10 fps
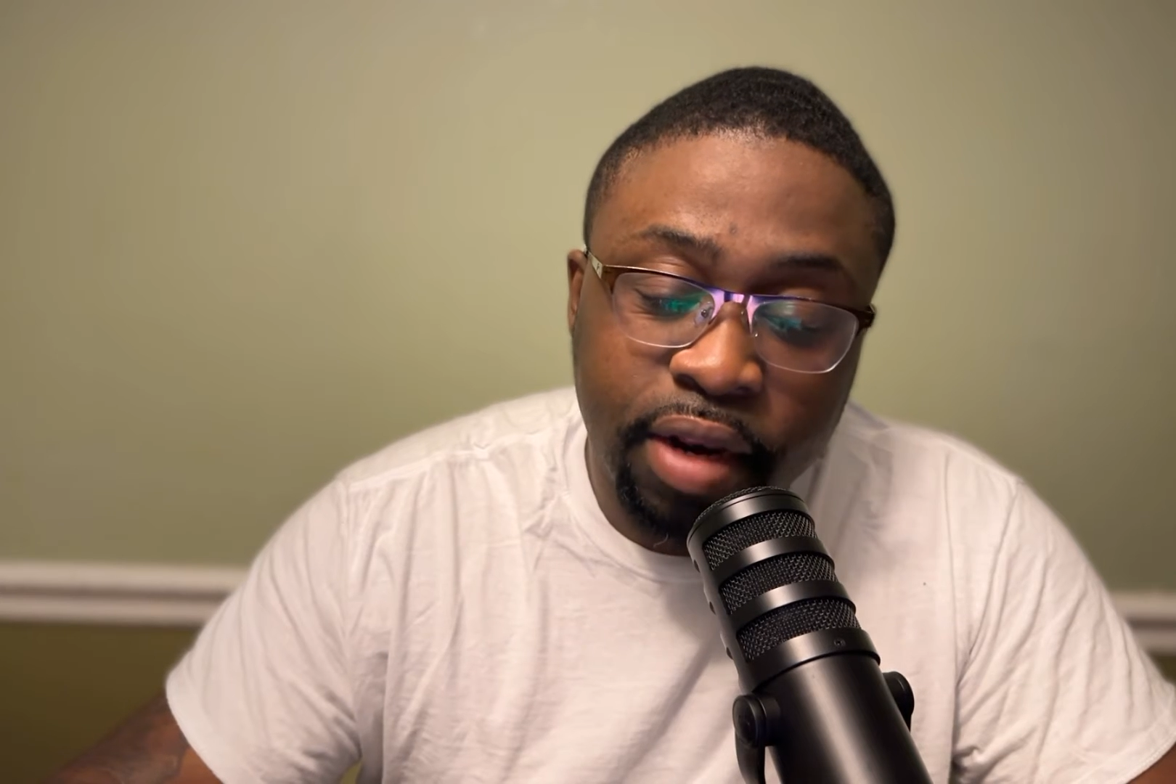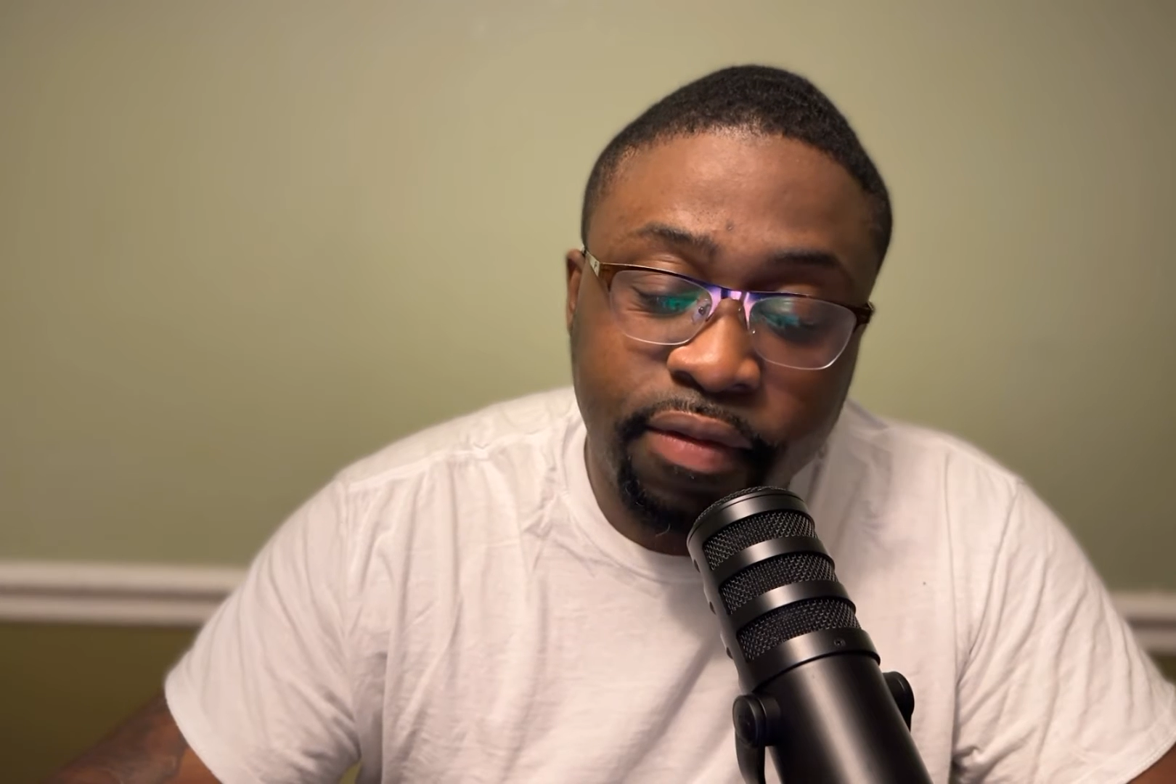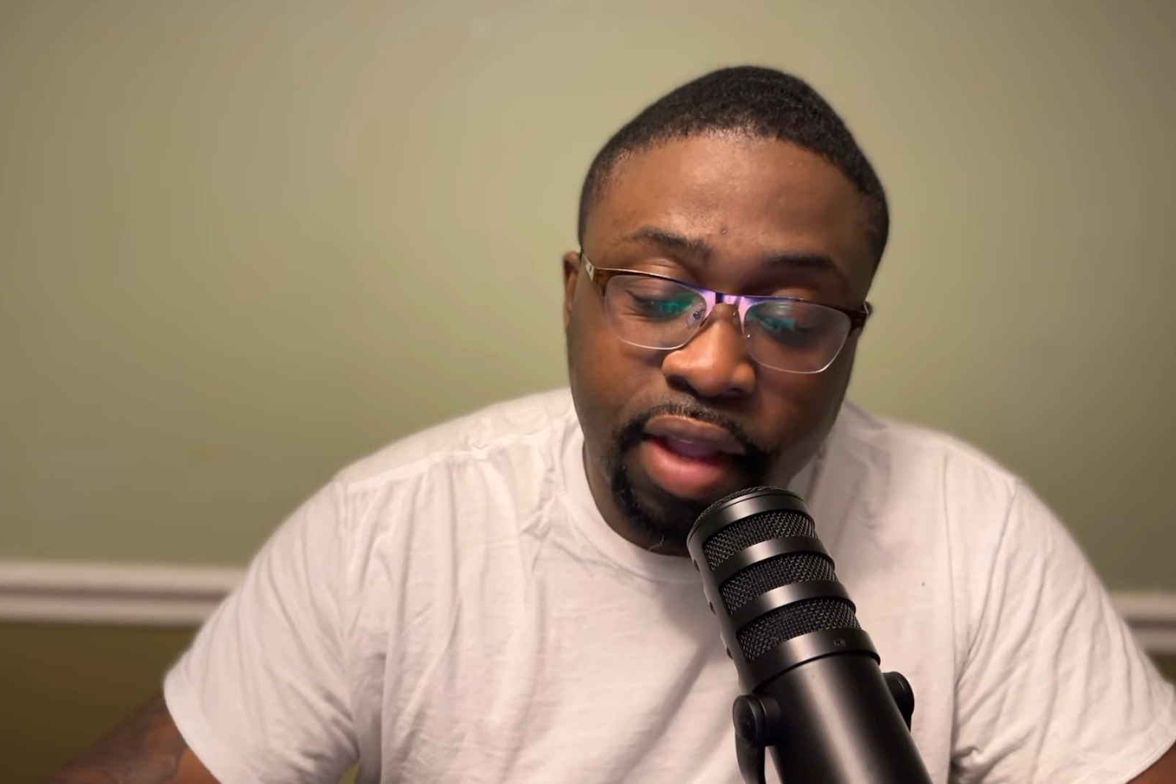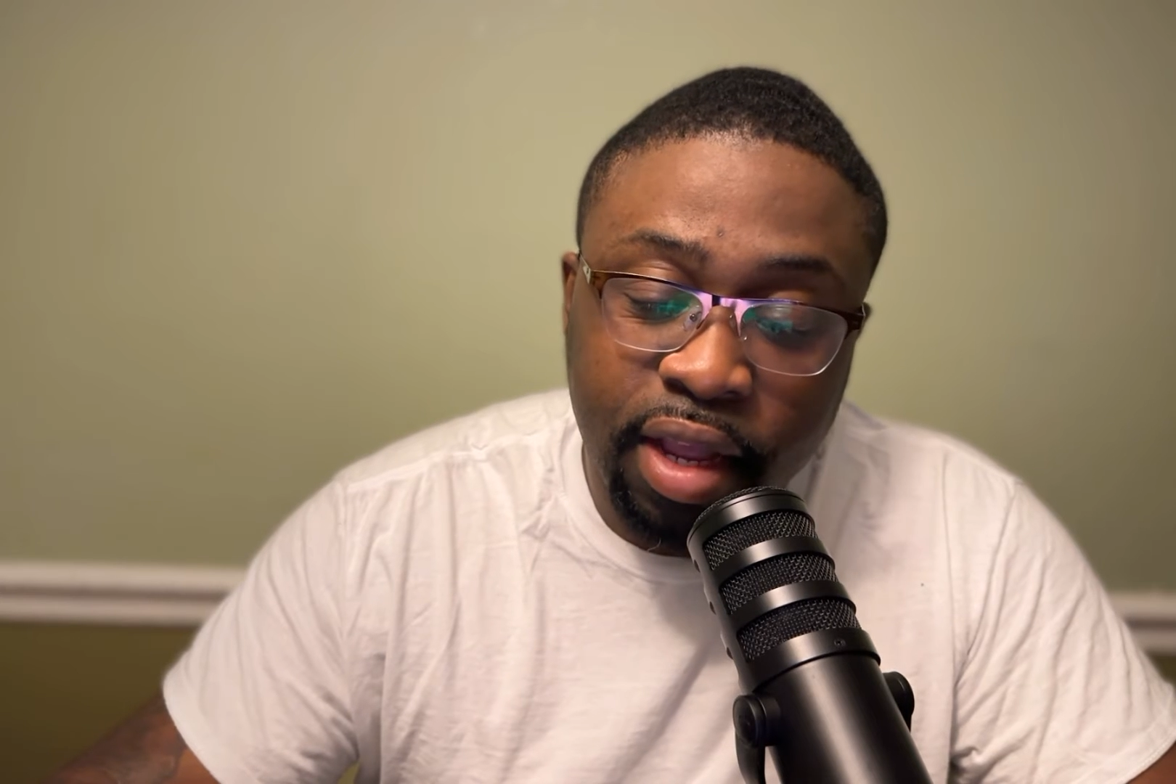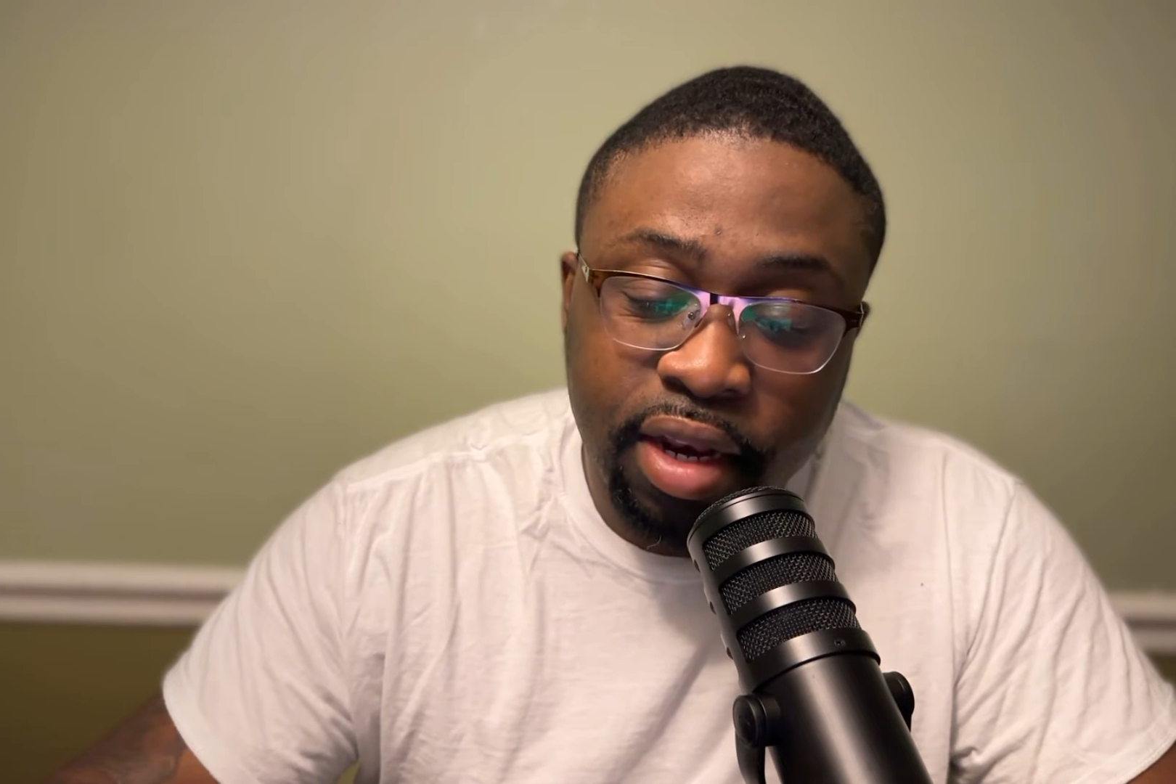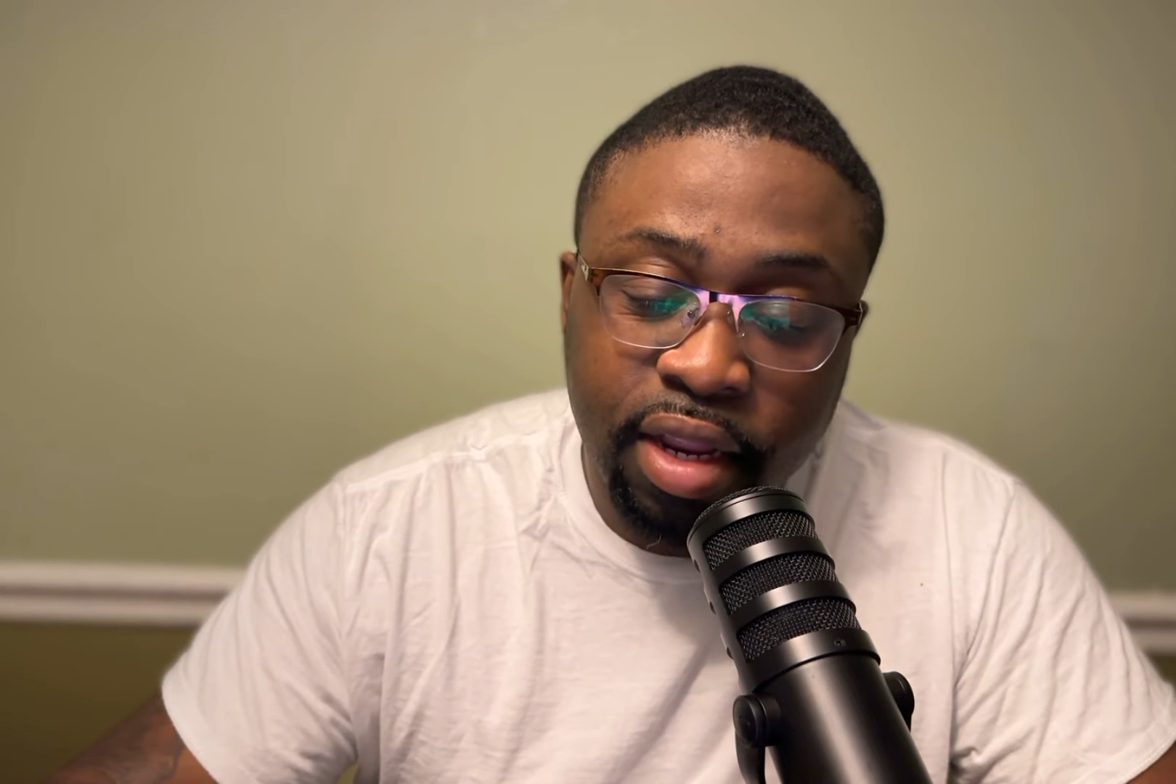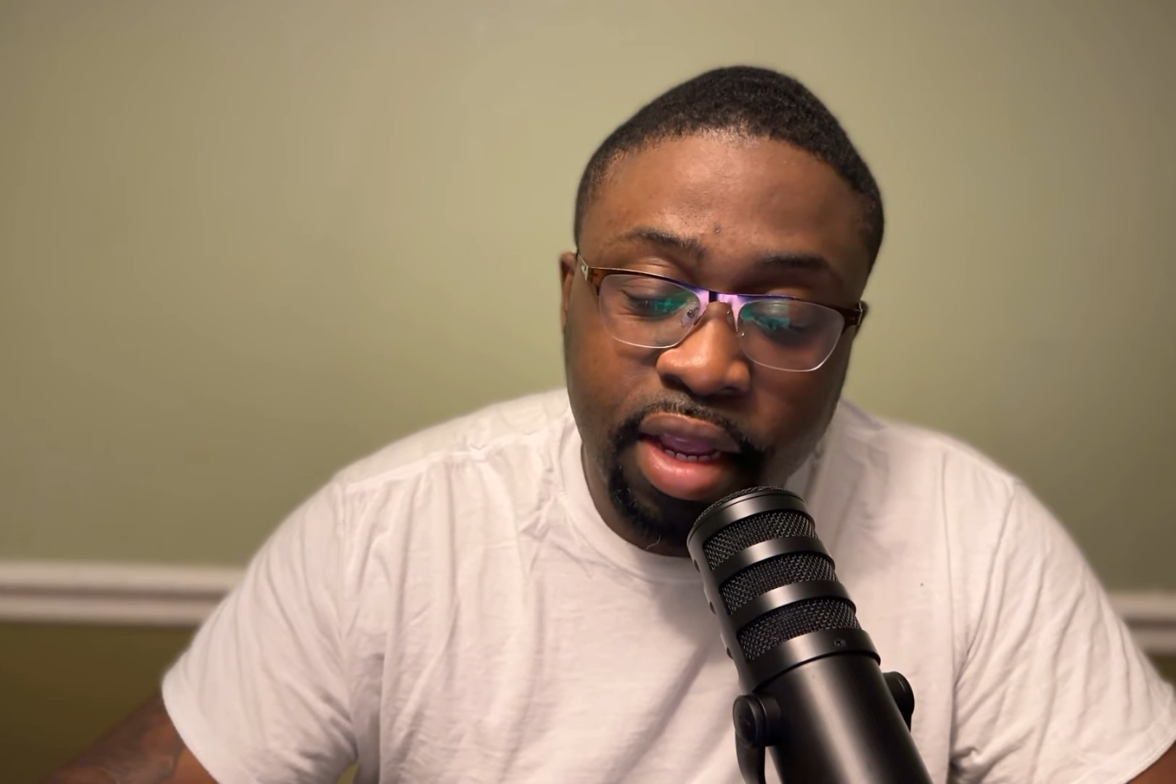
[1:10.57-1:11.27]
of that,